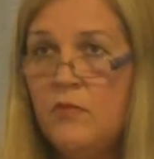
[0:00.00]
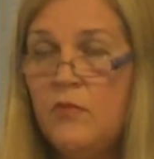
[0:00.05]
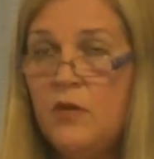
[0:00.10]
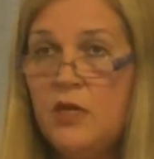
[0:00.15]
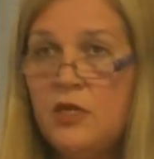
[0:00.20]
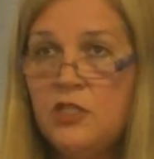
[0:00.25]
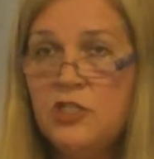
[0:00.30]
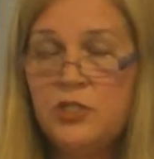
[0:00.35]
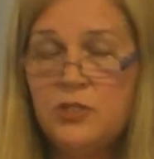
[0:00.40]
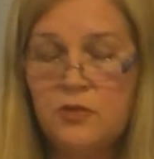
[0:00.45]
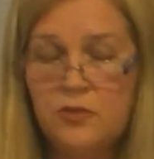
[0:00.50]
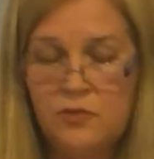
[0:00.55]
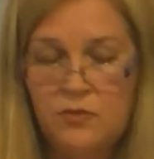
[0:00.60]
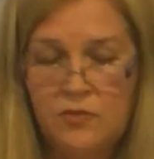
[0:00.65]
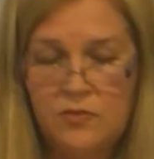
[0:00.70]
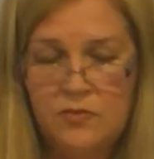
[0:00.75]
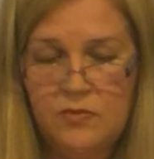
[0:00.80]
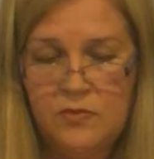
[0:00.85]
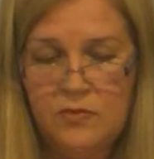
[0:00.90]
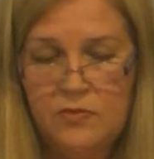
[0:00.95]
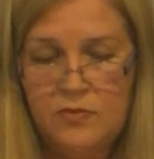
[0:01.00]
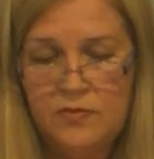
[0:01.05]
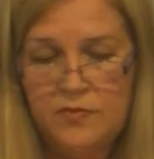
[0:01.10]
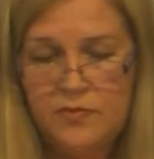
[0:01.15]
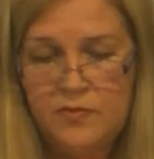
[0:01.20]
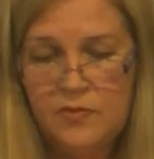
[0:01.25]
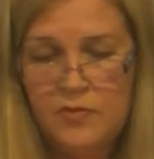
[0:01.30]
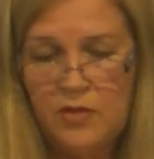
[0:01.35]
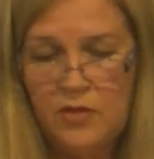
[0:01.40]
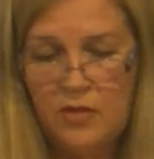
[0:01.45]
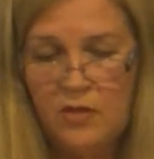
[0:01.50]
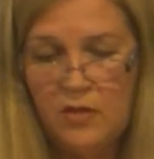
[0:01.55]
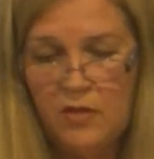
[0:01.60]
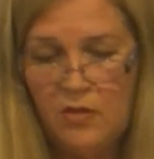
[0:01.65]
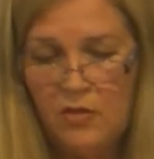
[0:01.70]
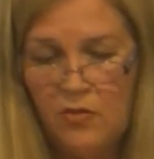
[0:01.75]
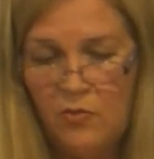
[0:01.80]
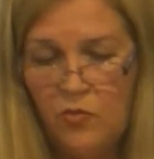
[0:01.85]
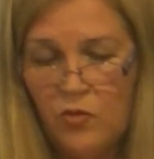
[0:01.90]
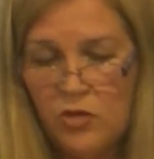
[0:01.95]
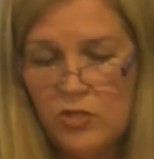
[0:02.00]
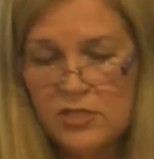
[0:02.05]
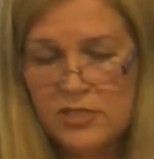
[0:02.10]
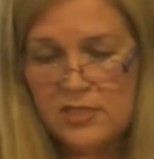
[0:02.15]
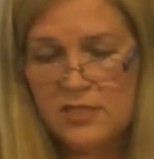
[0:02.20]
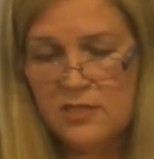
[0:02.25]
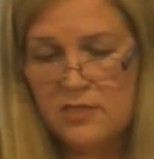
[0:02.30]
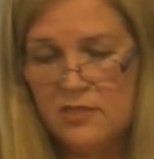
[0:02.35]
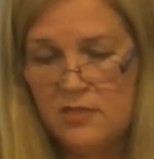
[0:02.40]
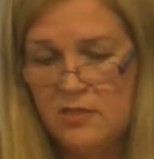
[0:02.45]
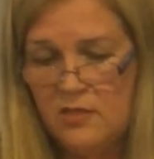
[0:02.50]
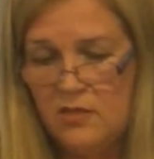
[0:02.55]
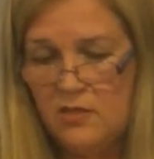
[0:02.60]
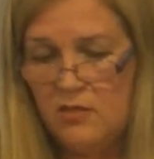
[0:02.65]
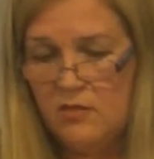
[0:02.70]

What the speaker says: Mitchell was